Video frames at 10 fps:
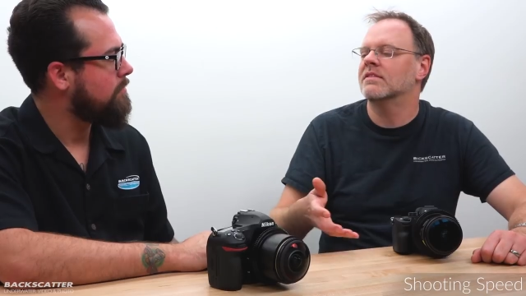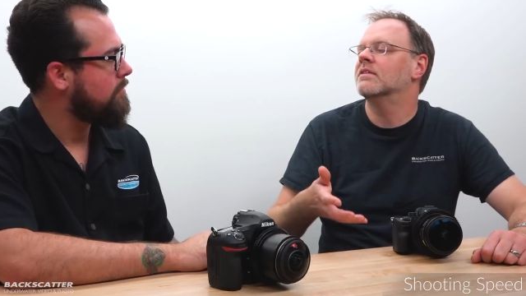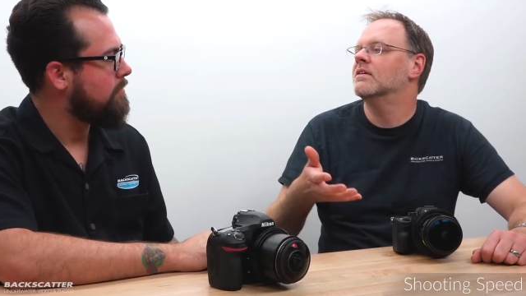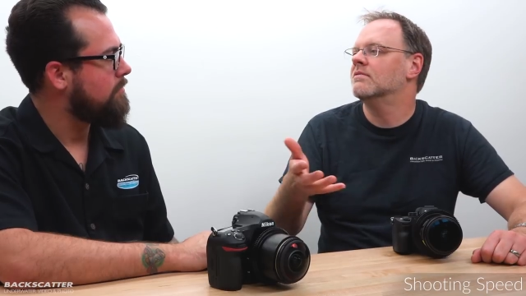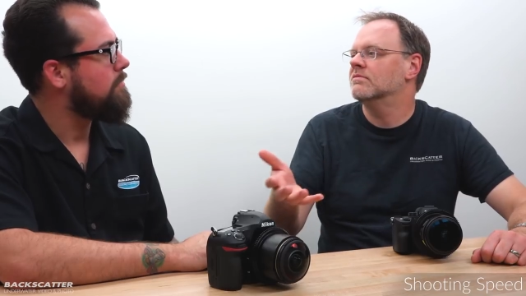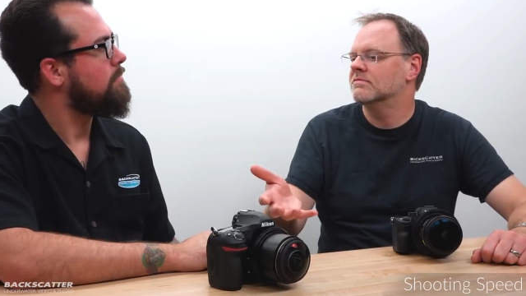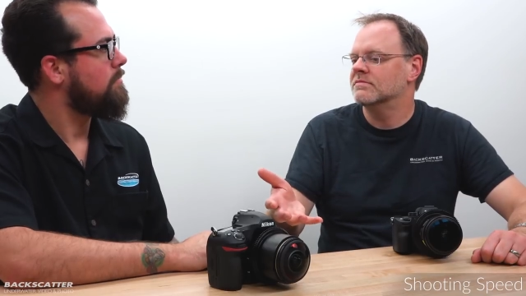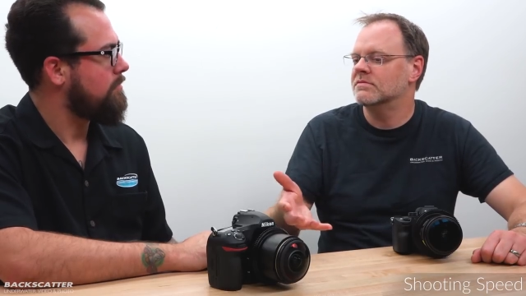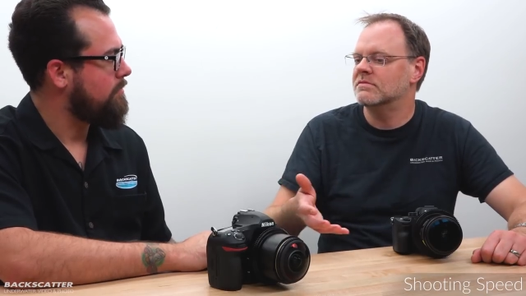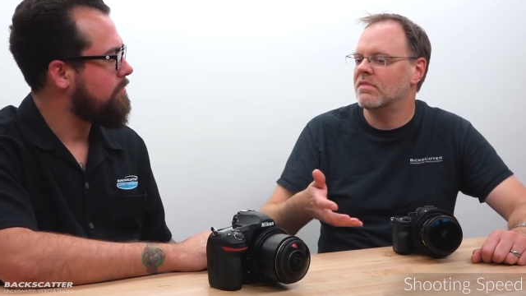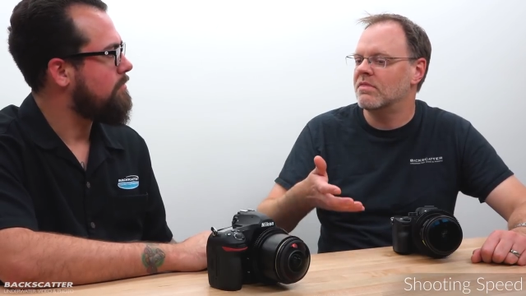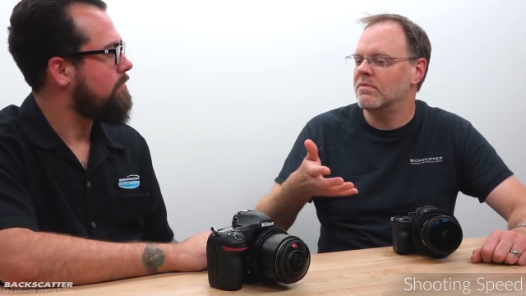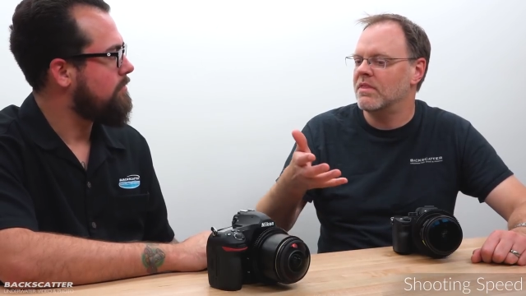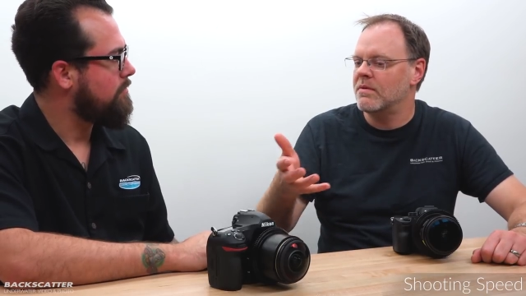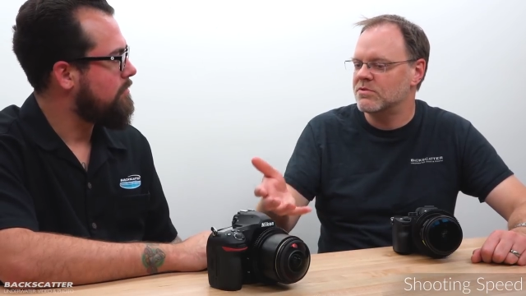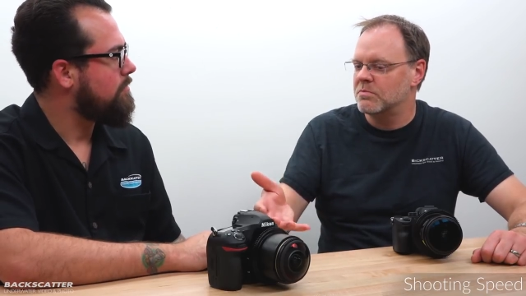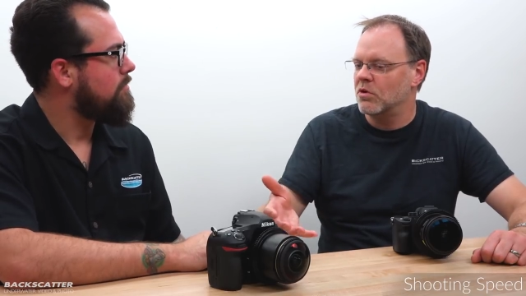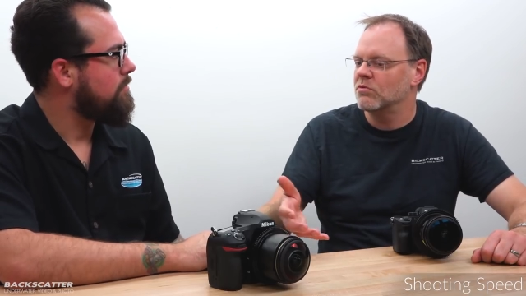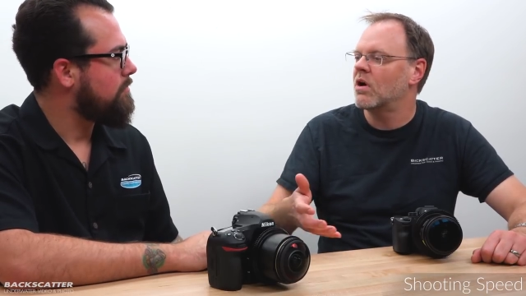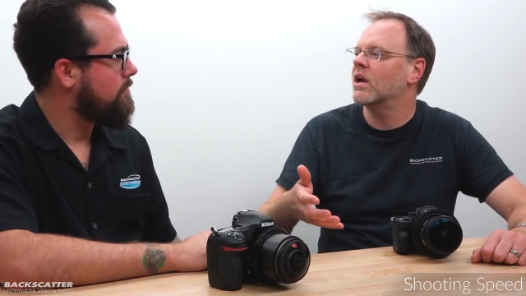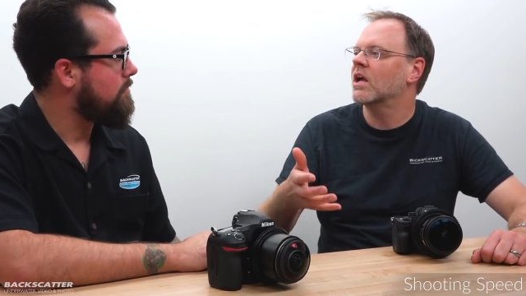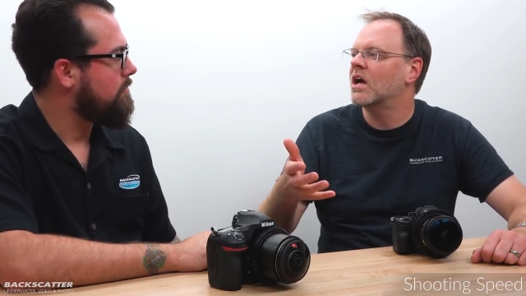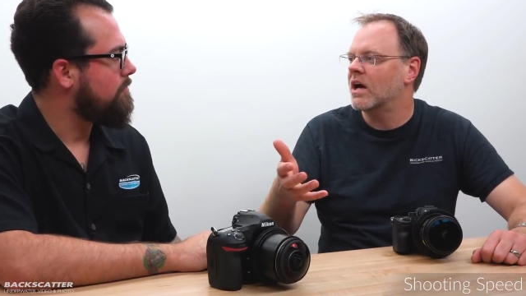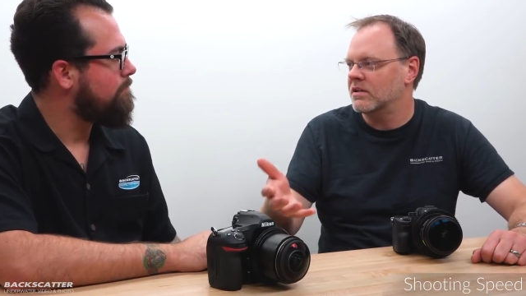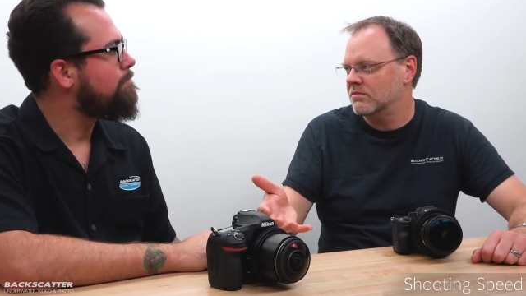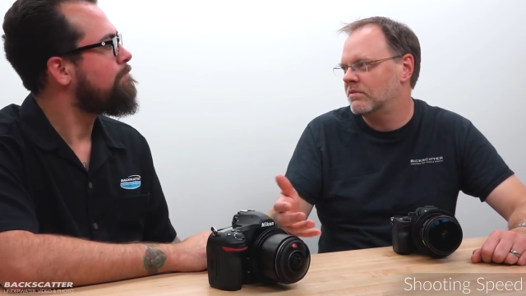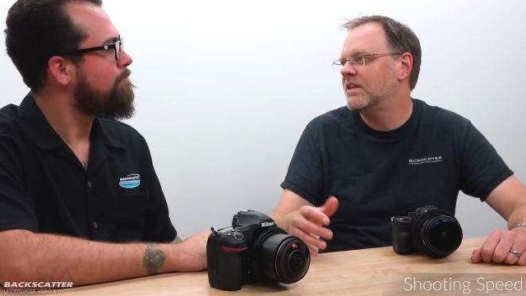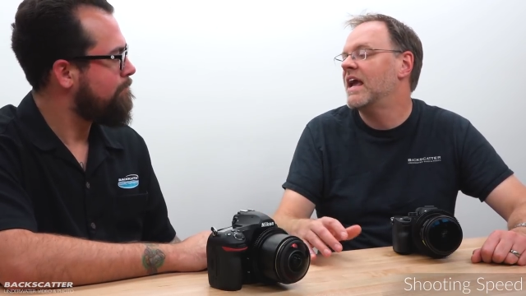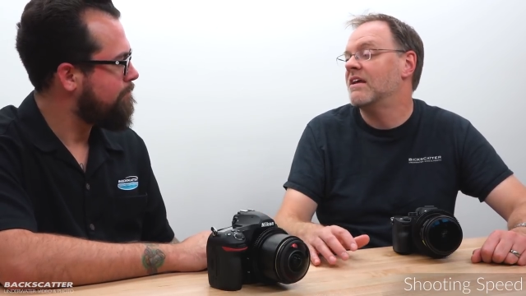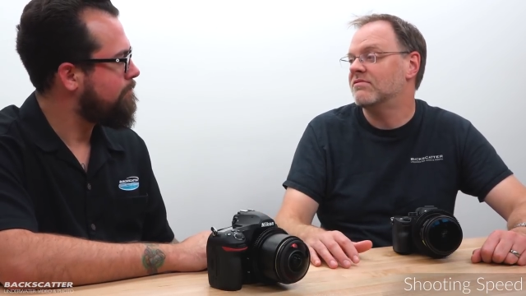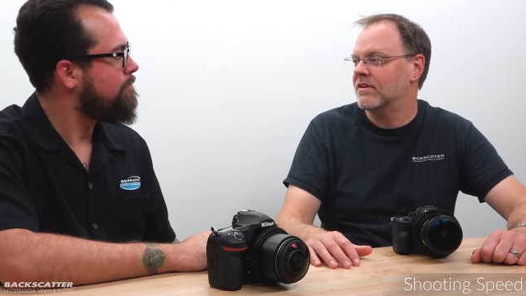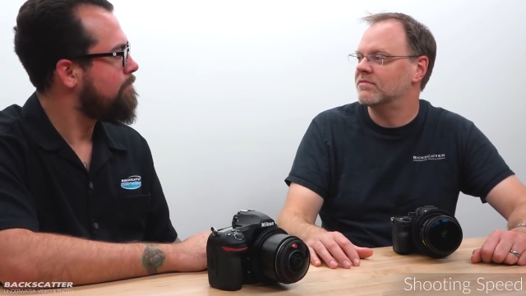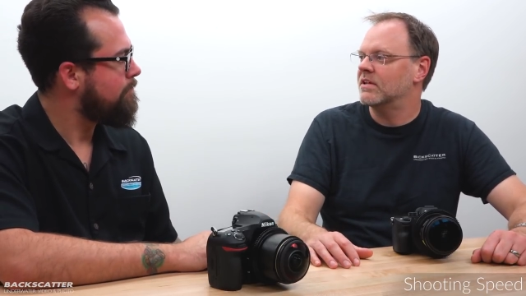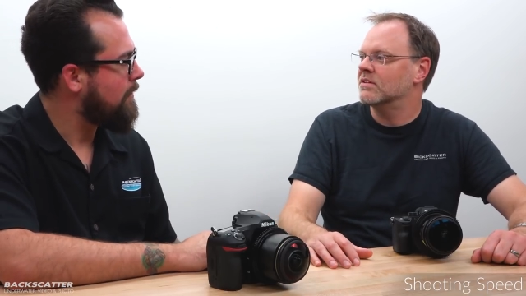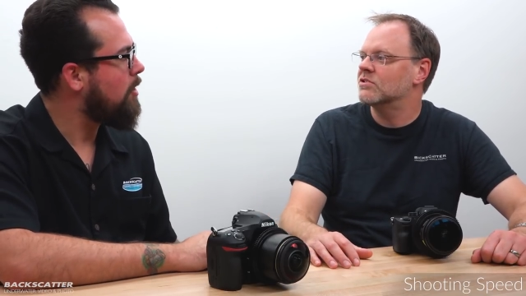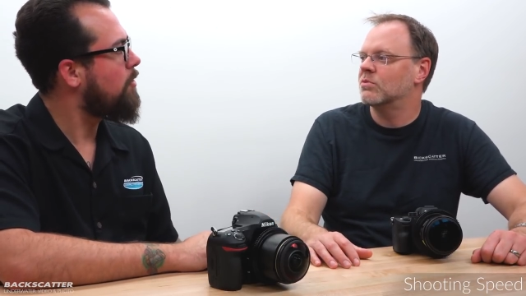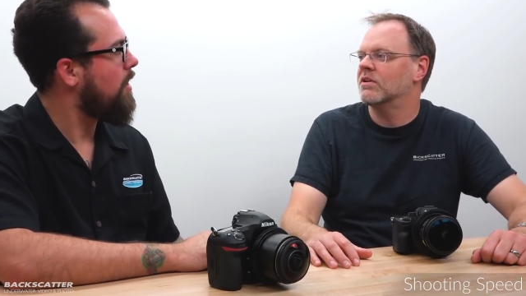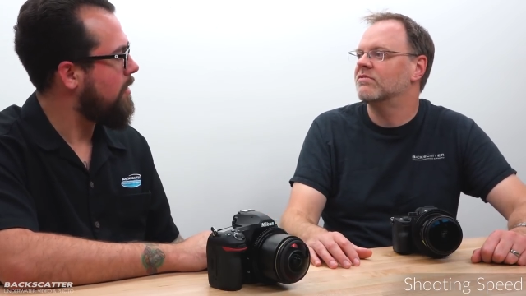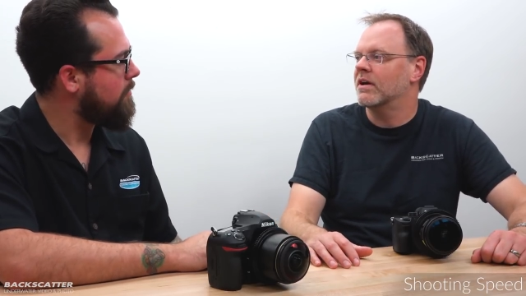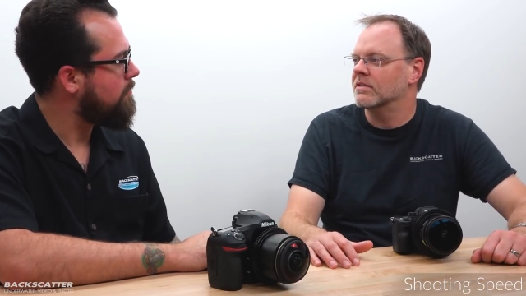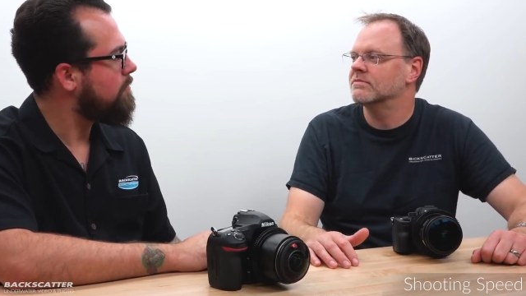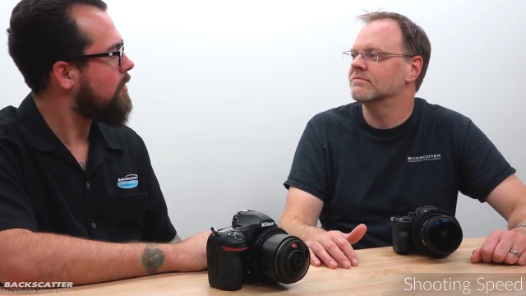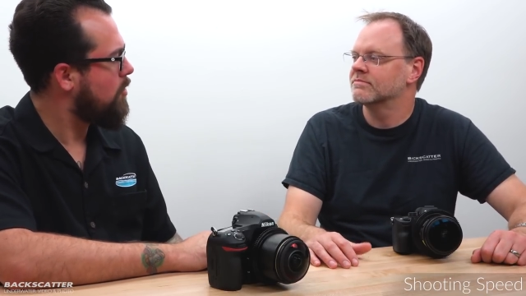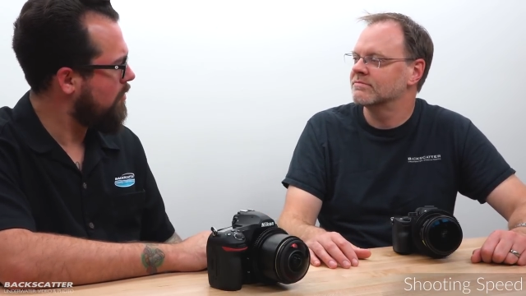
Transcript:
Speaker 1: I like the, it was more run and gun, the 850. Okay,